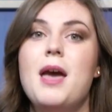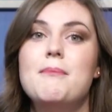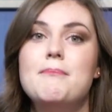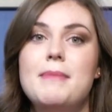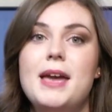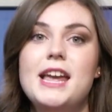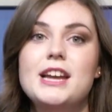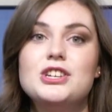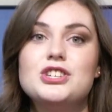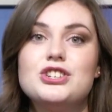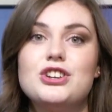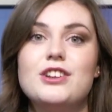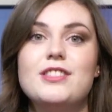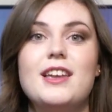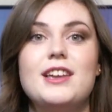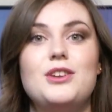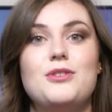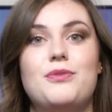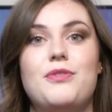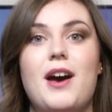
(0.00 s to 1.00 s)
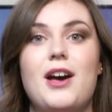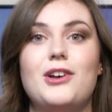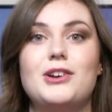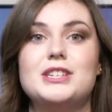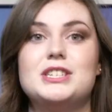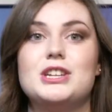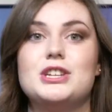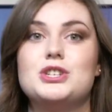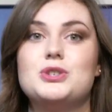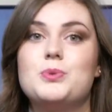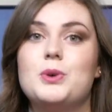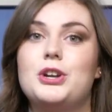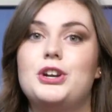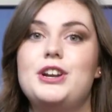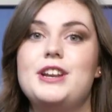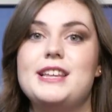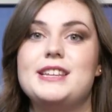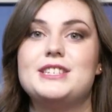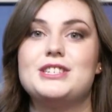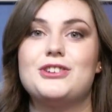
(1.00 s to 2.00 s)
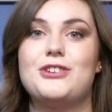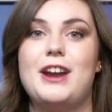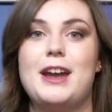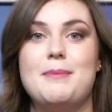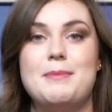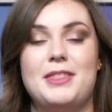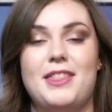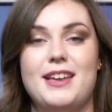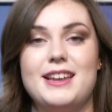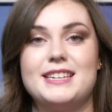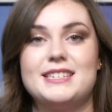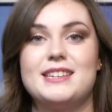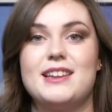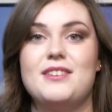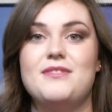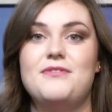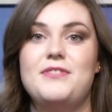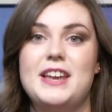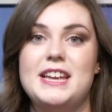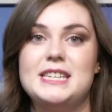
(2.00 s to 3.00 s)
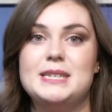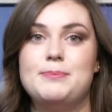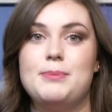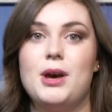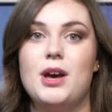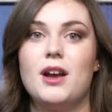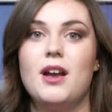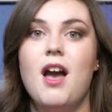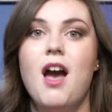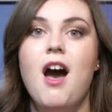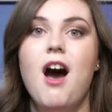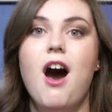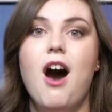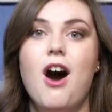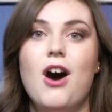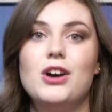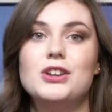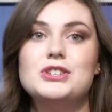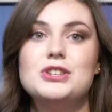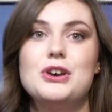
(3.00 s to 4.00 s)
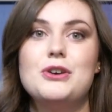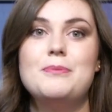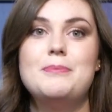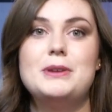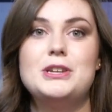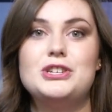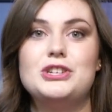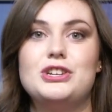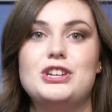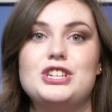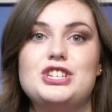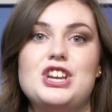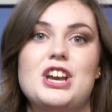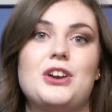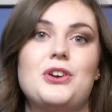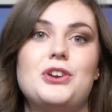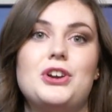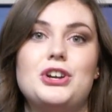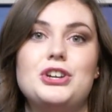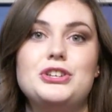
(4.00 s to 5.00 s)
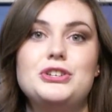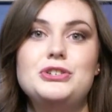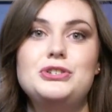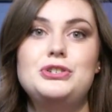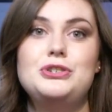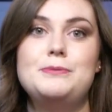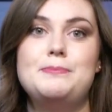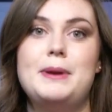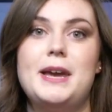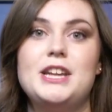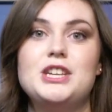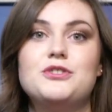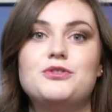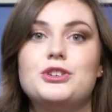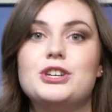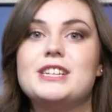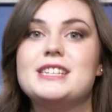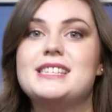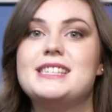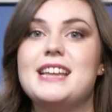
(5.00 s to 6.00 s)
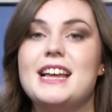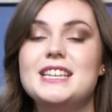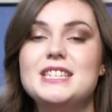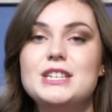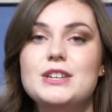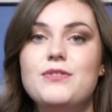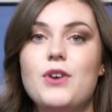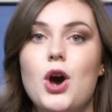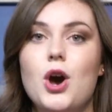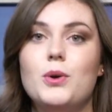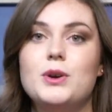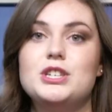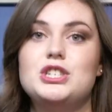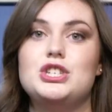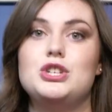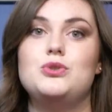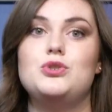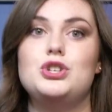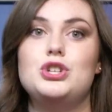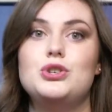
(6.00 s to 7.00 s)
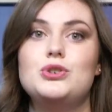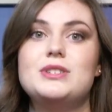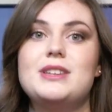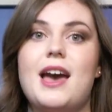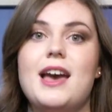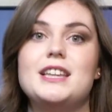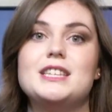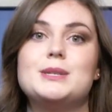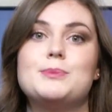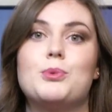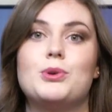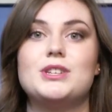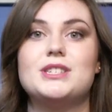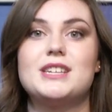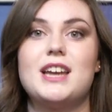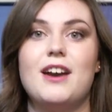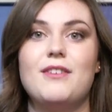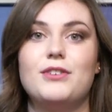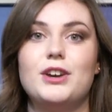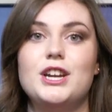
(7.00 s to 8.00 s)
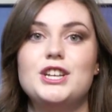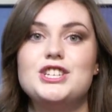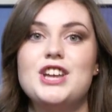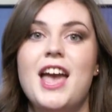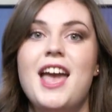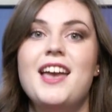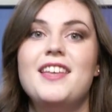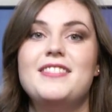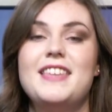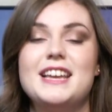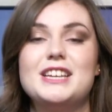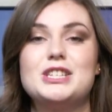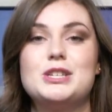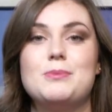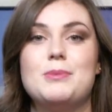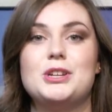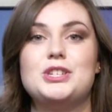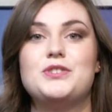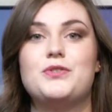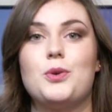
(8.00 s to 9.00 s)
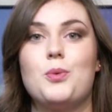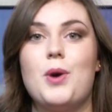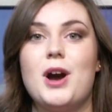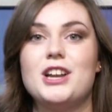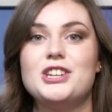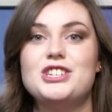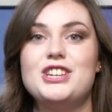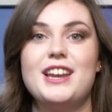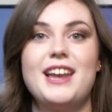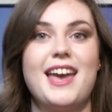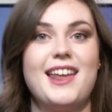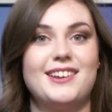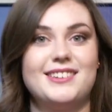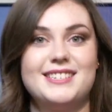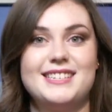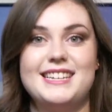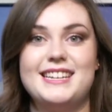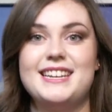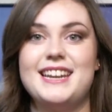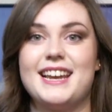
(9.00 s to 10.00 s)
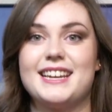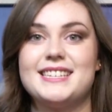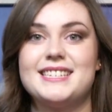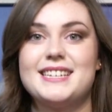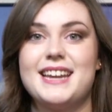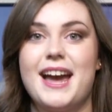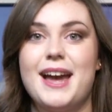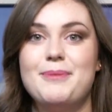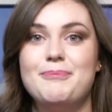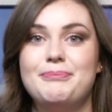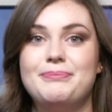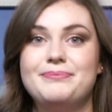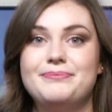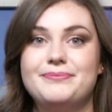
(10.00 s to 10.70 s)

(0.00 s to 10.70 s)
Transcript: Make sure that you follow us on Twitter and Instagram and like us on Facebook. Also, be sure to check out our YouTube page for extensive OSU news and sports coverage. Thanks so much for watching, and I'll see you next time.